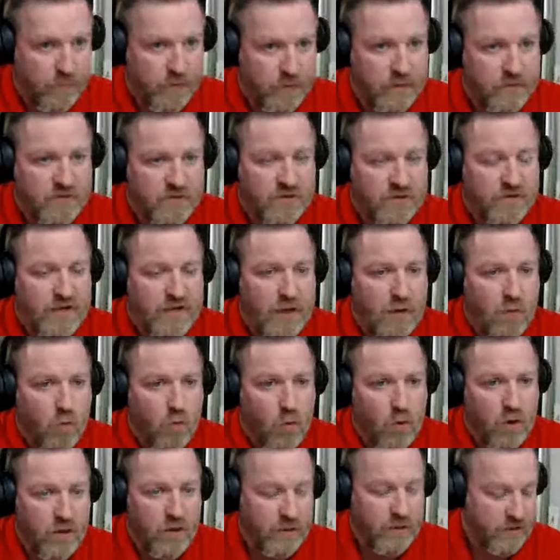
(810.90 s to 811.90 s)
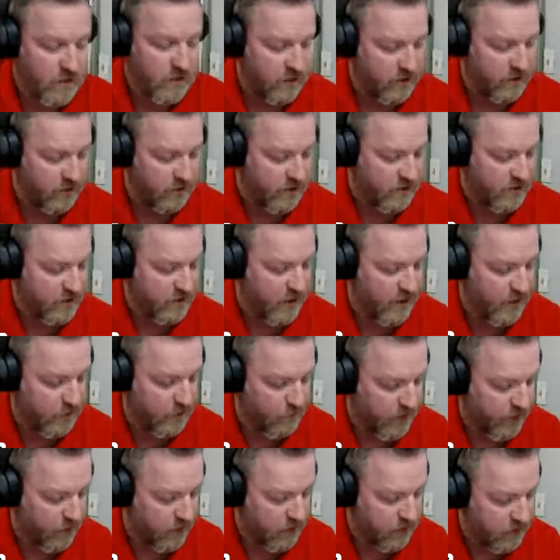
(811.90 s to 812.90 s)
so now 1 is going to decide, am
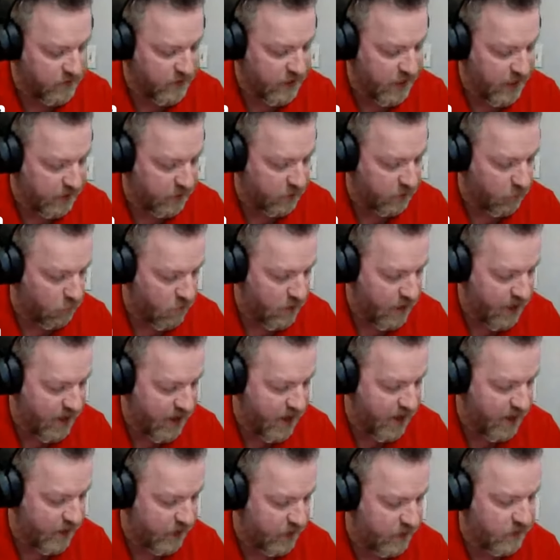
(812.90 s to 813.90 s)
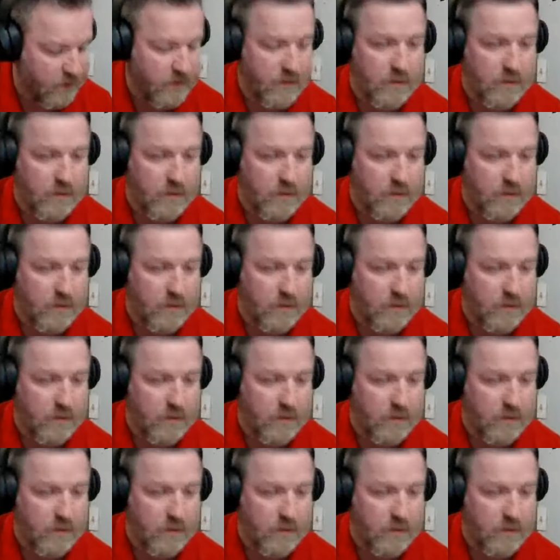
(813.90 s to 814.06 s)
I going to attack the rack?